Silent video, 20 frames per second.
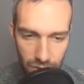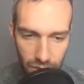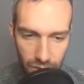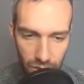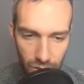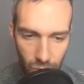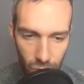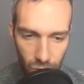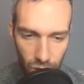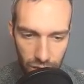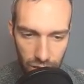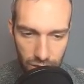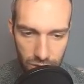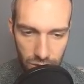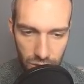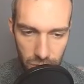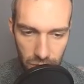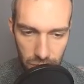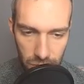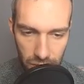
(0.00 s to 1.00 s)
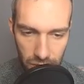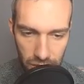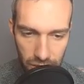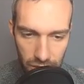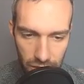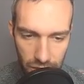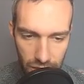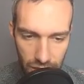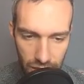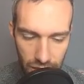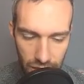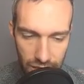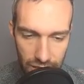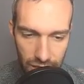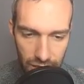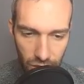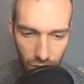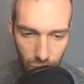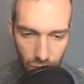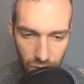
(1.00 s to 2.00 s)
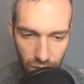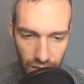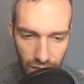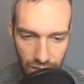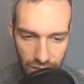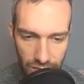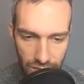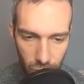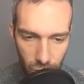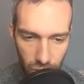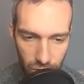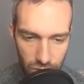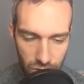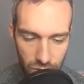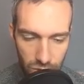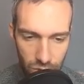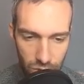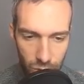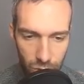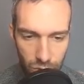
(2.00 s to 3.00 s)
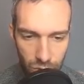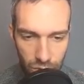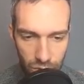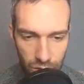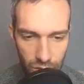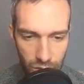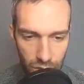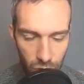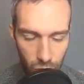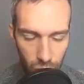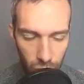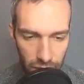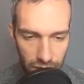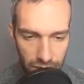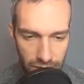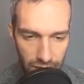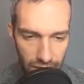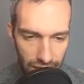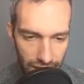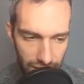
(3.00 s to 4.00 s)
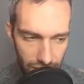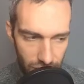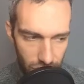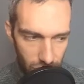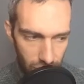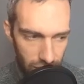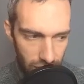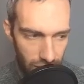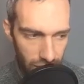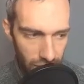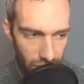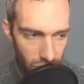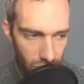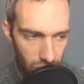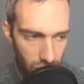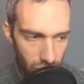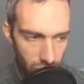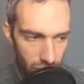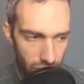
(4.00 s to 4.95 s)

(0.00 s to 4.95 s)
rock tombing me, I know that it's going to lower my attack, so I'm going to have to